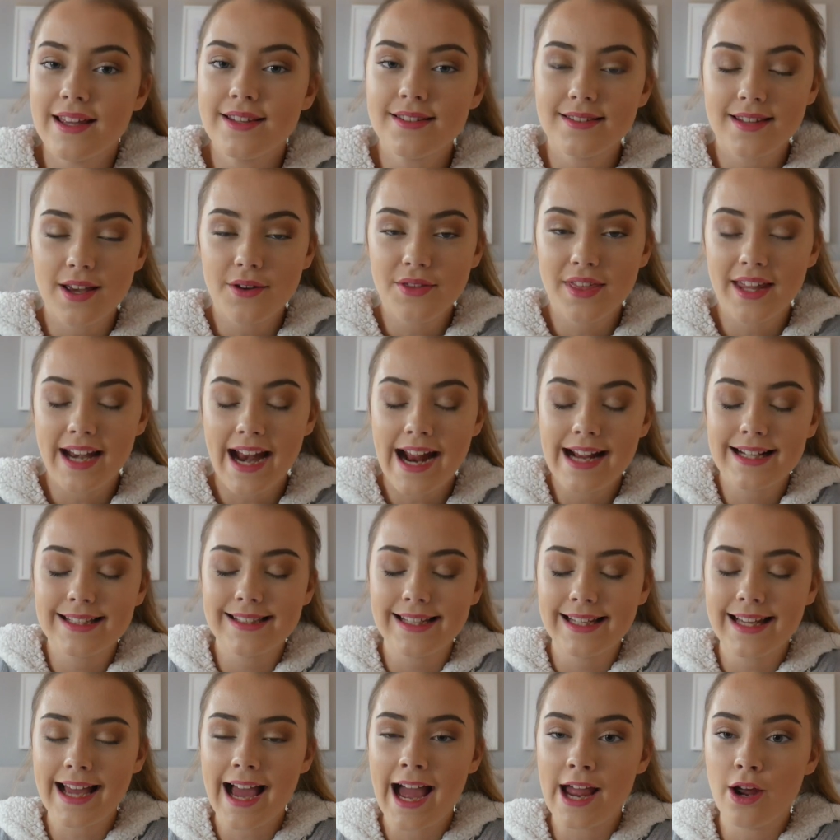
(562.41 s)
so the next
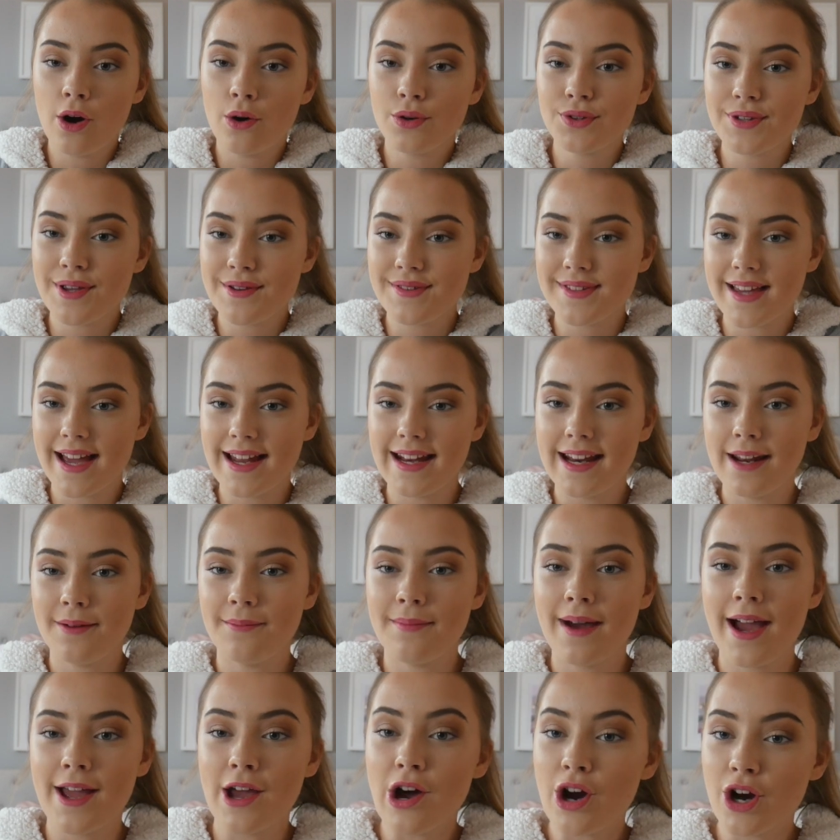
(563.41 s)
thing I also said
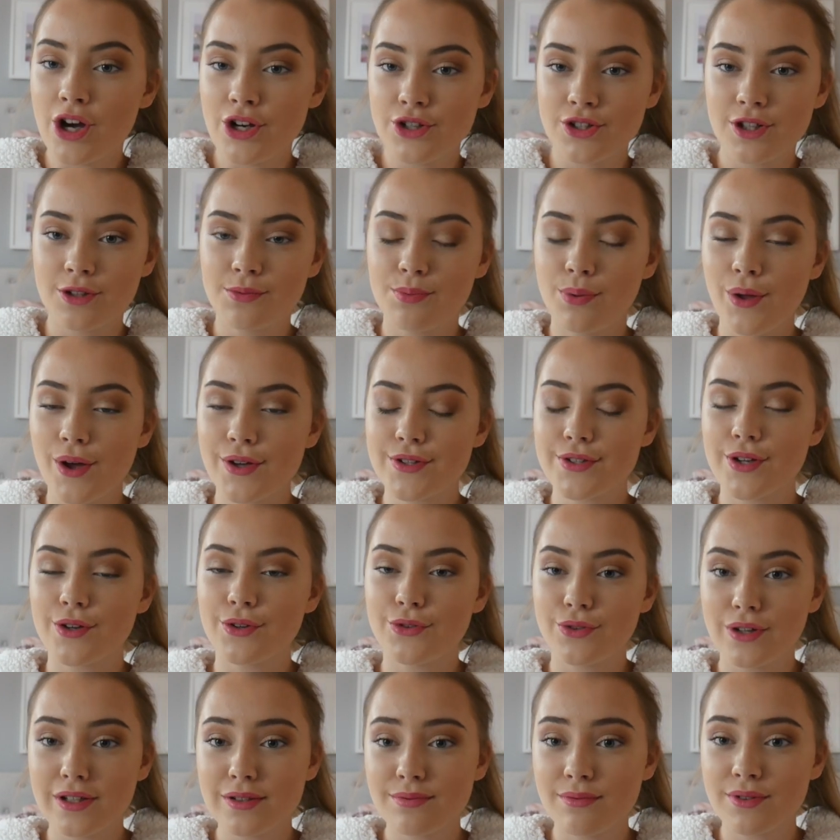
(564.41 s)
in my 100 plus
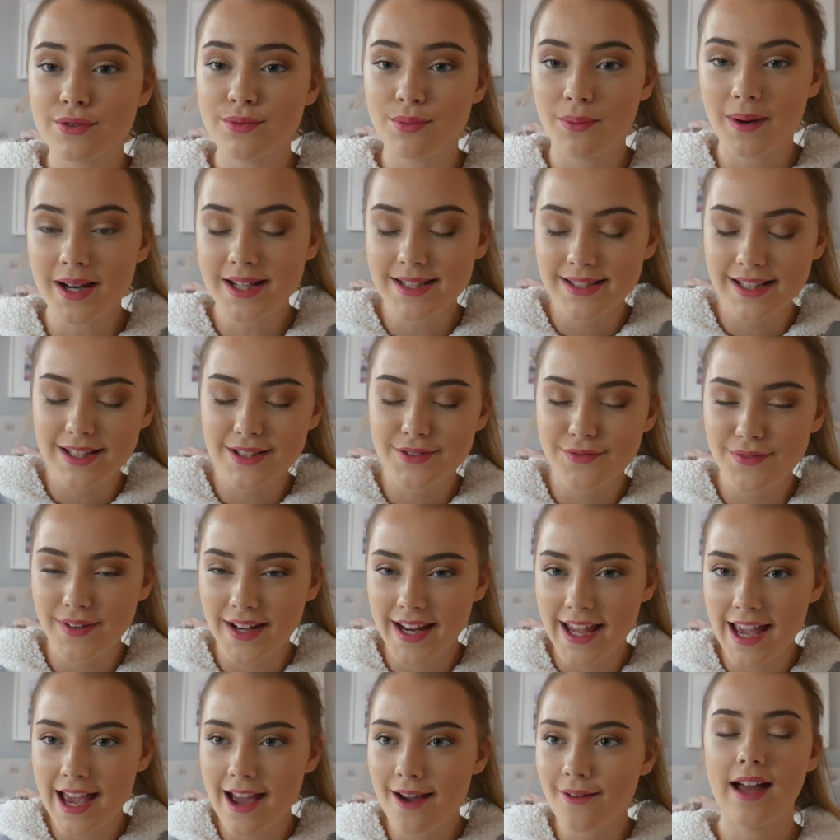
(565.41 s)
Christmas wishlist
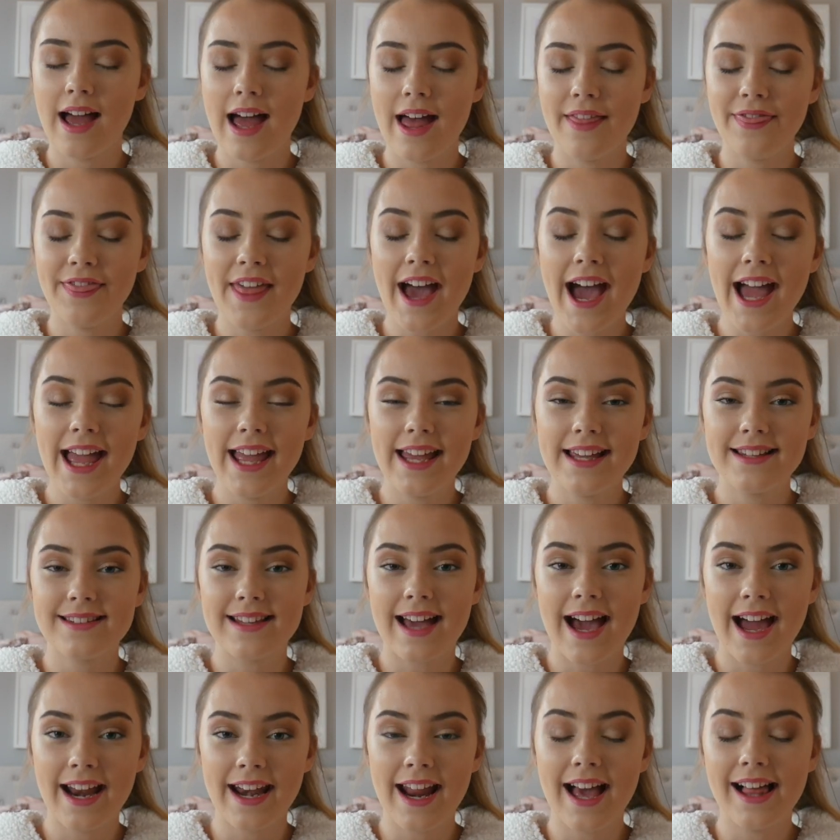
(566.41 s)
video and that is
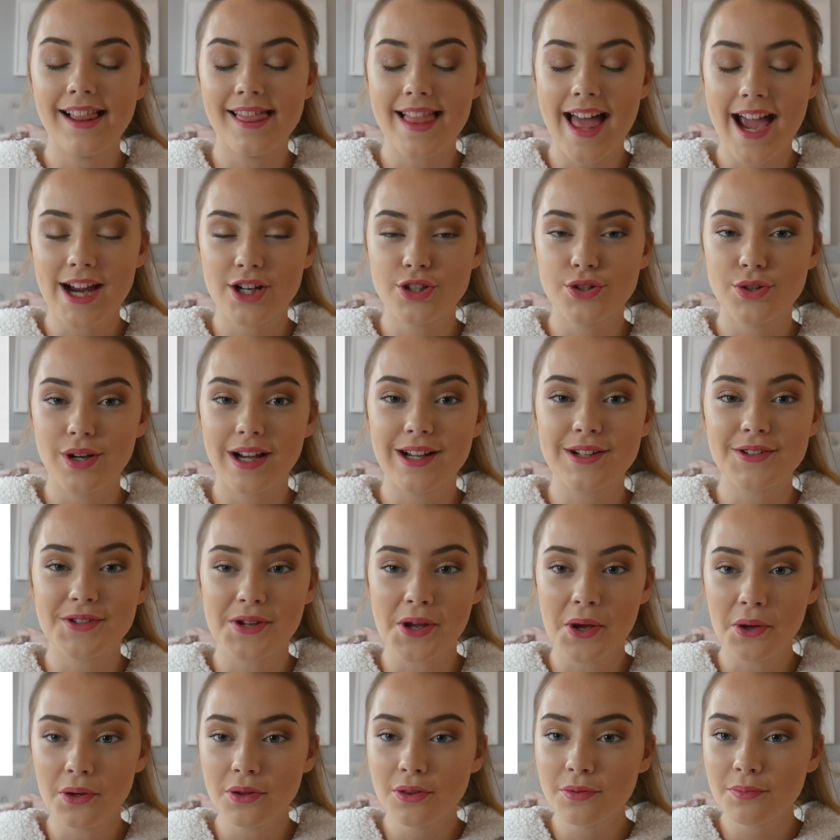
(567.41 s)
an electric
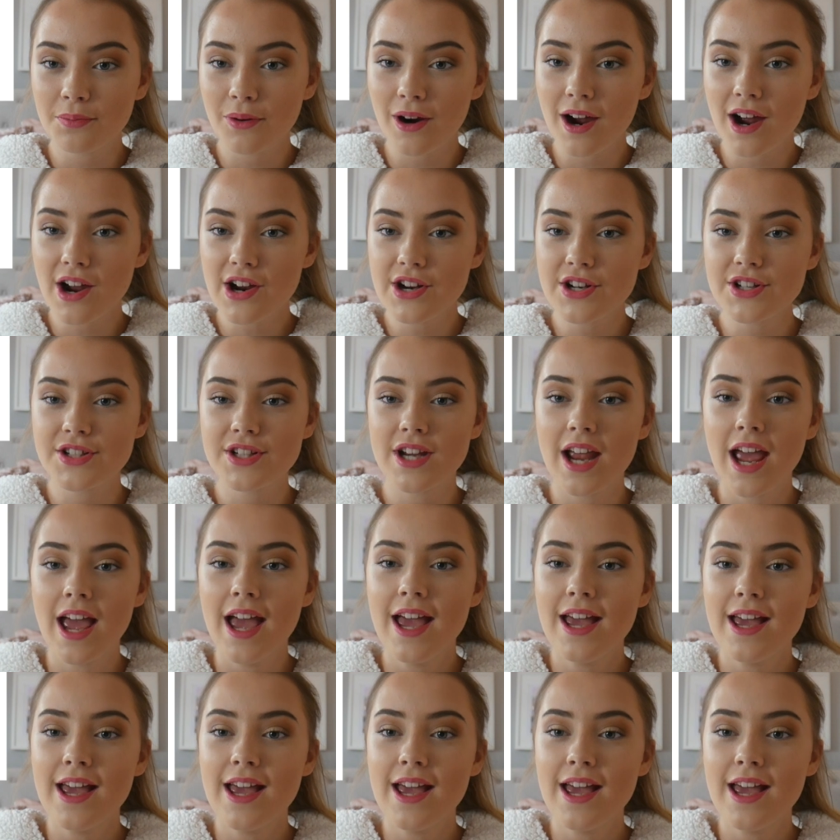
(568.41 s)
toothbrush.